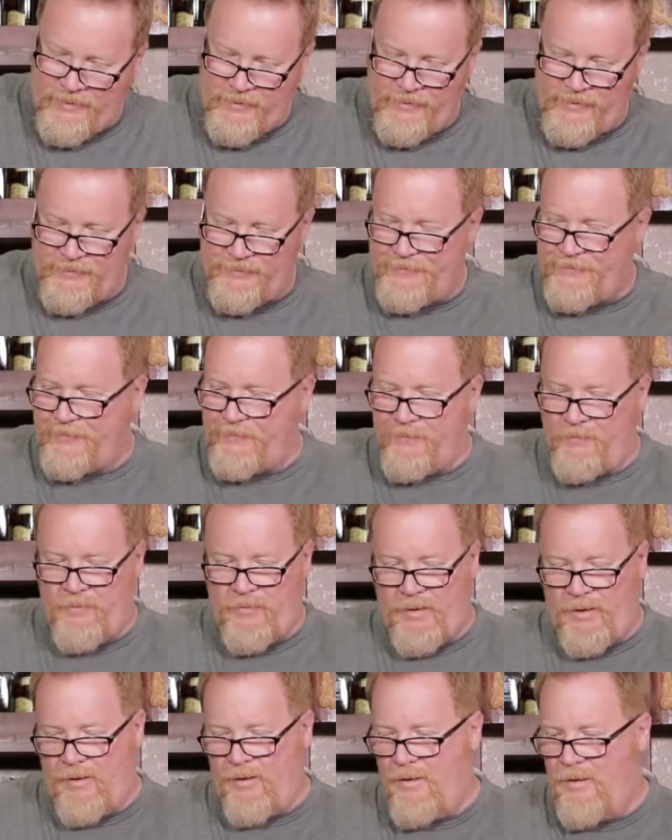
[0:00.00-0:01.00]
but
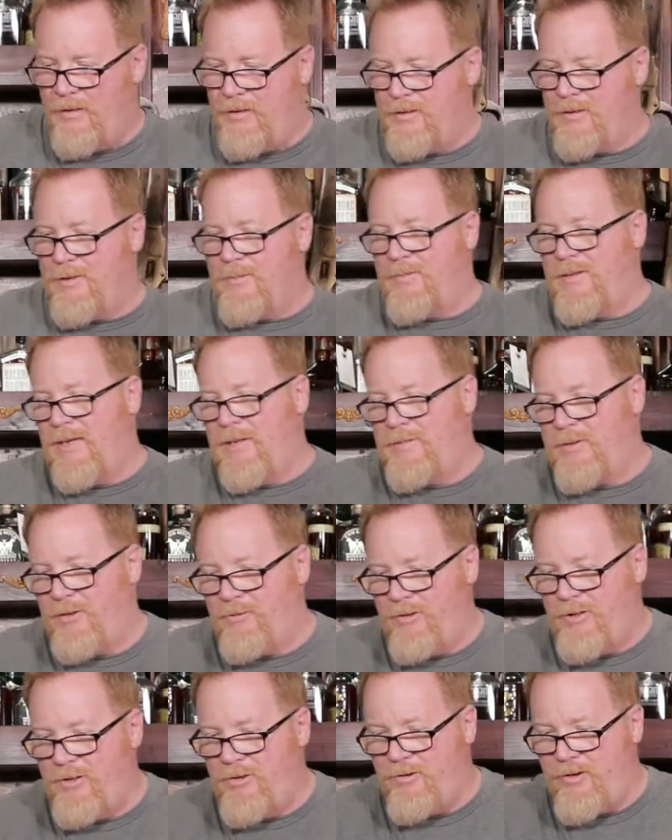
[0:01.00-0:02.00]
Sometimes I
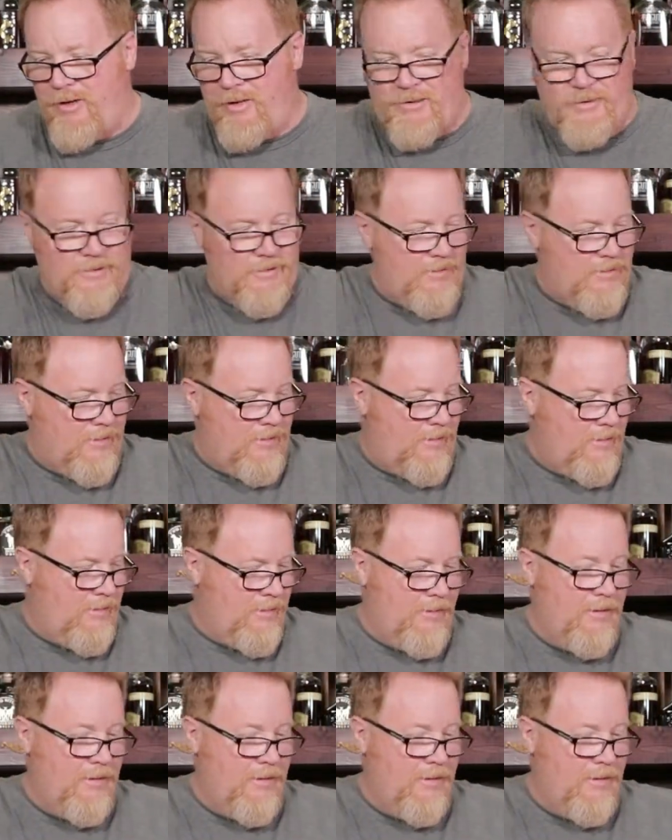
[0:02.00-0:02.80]
read directions.